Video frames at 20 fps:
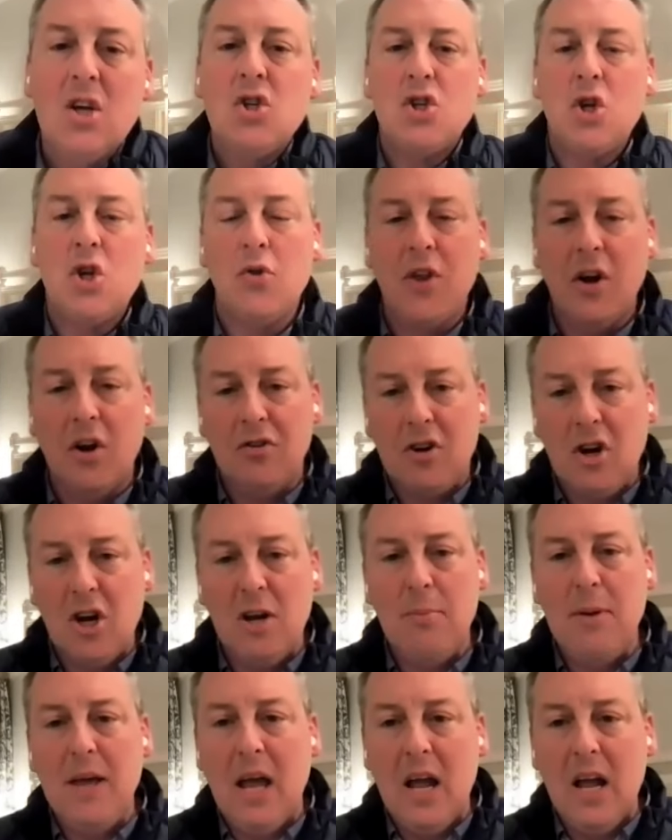Huh. So there's
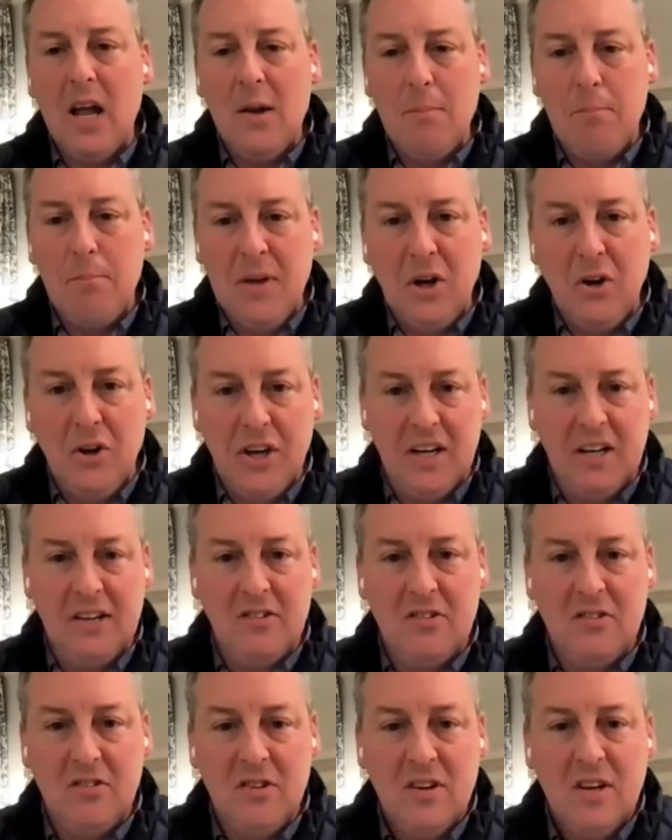going to be
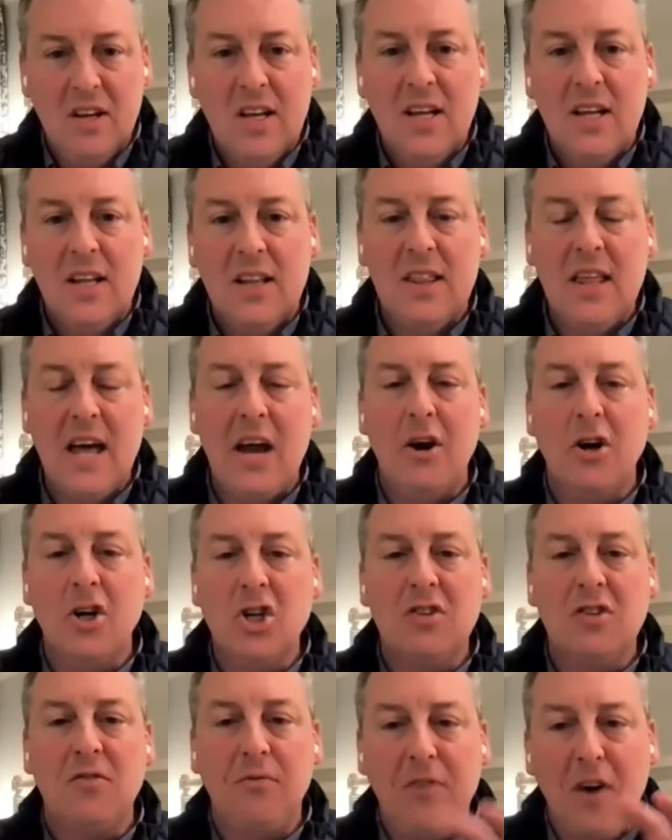buildings that are
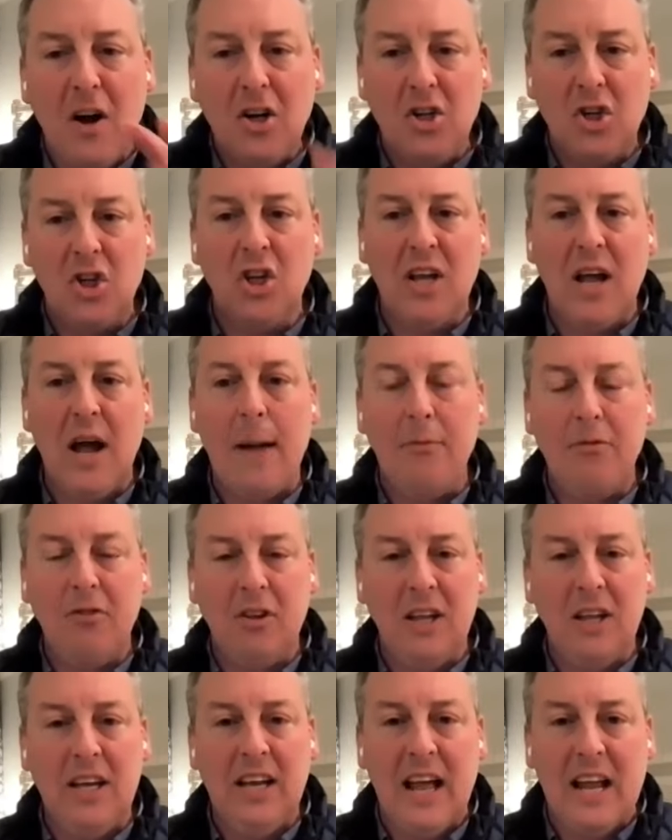just functionally
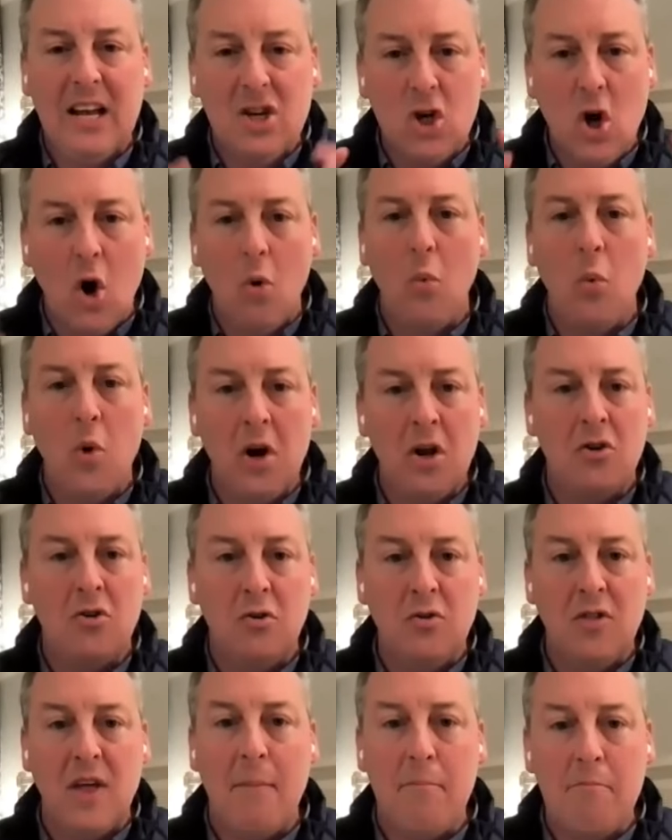obsolete and don't want to
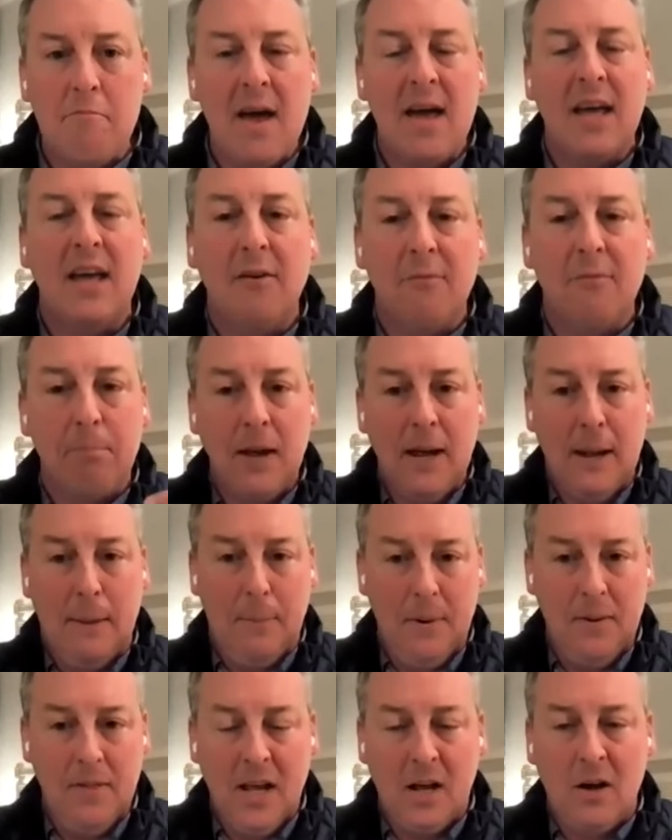do that mega
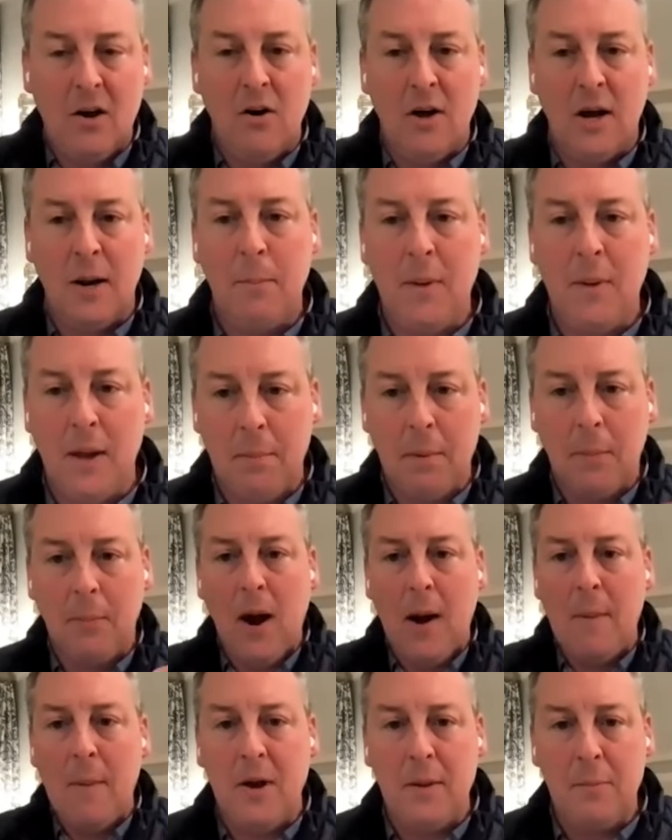PIP. They call yeah. it a PIP, a
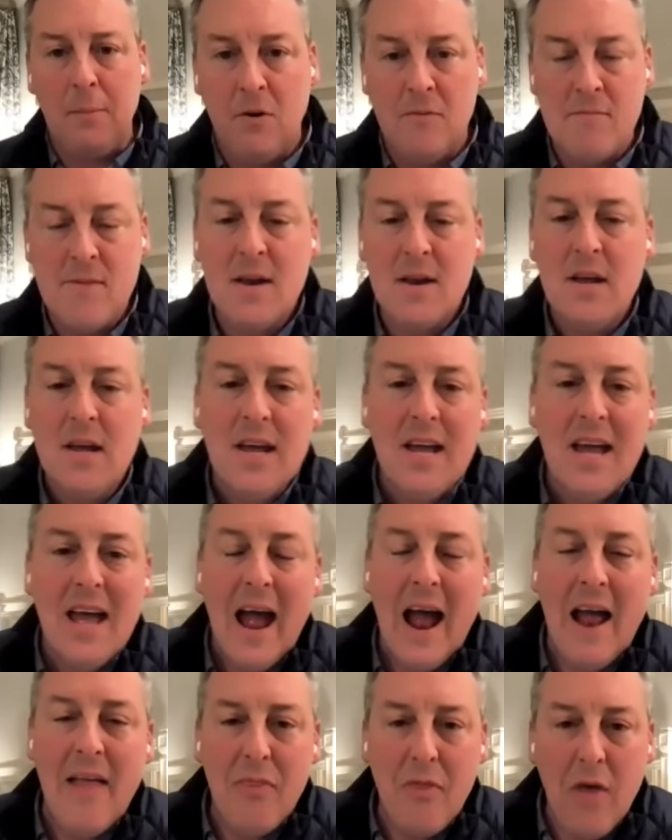property improvement,
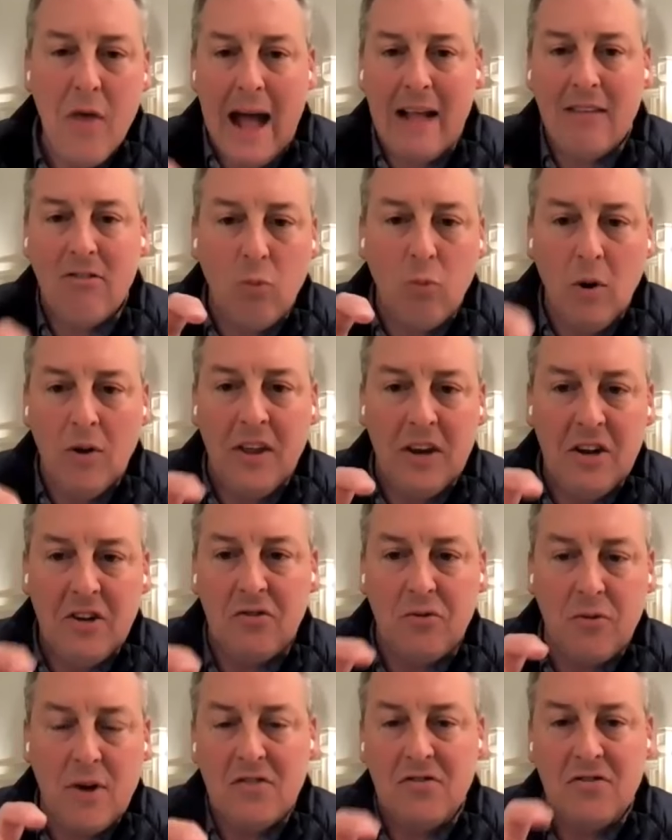and that's where the
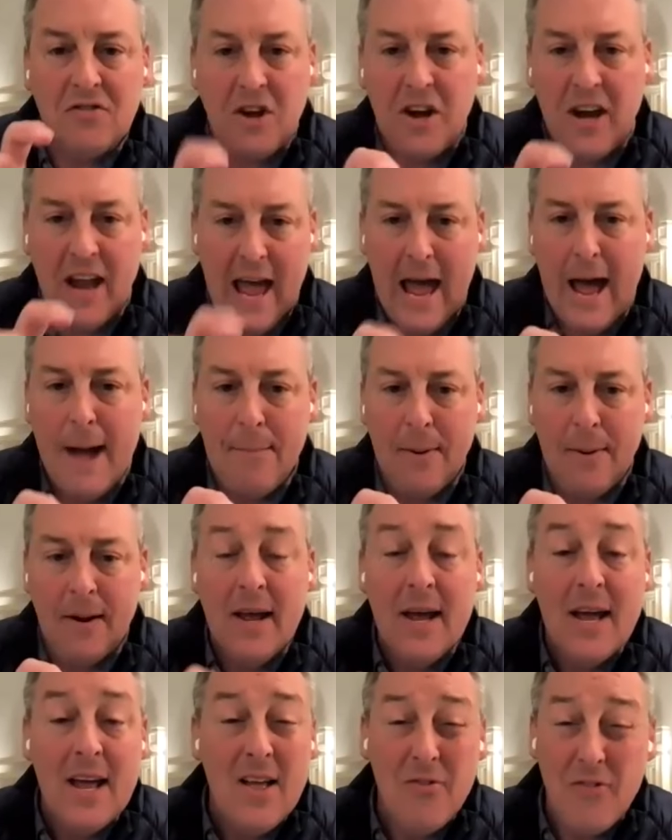distress is going to happen.
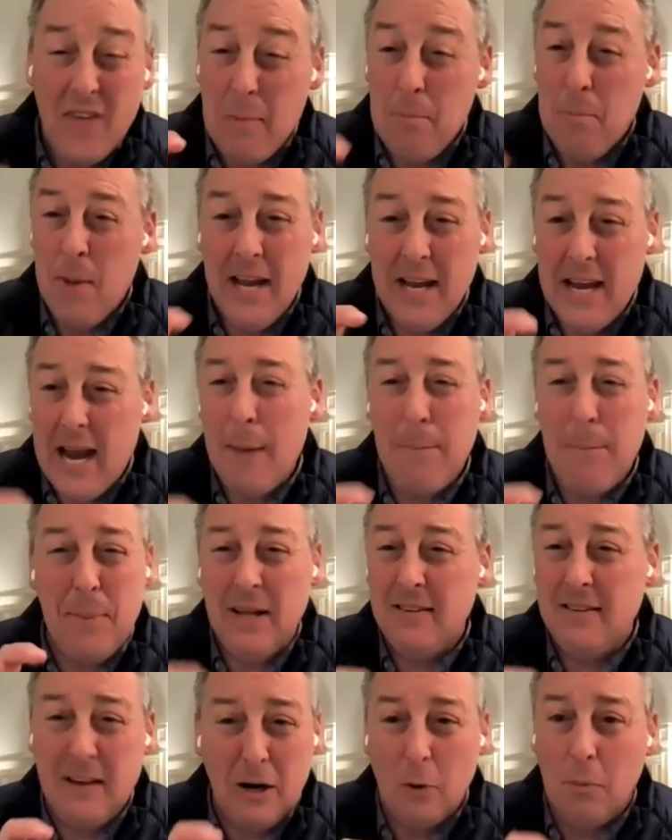Interesting. They may not
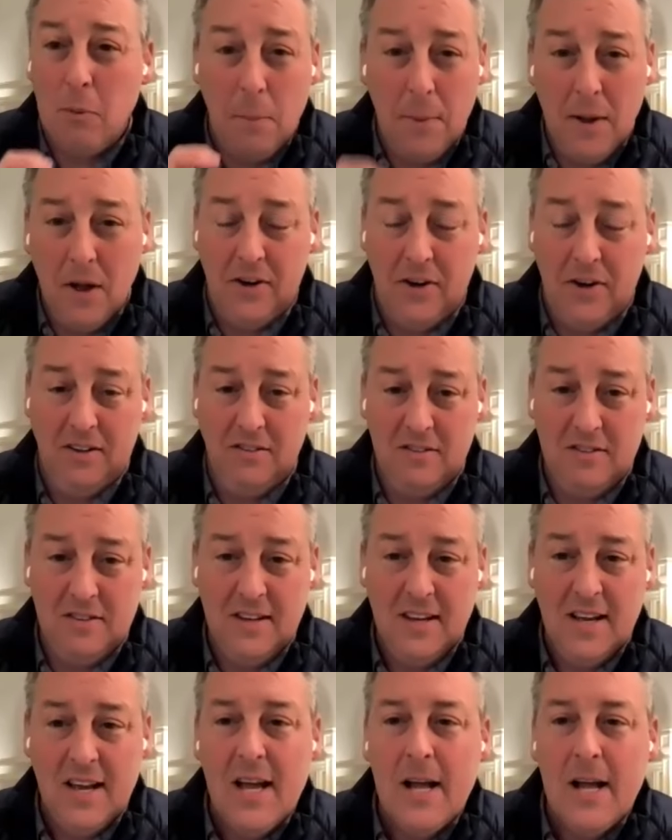be terrible buildings.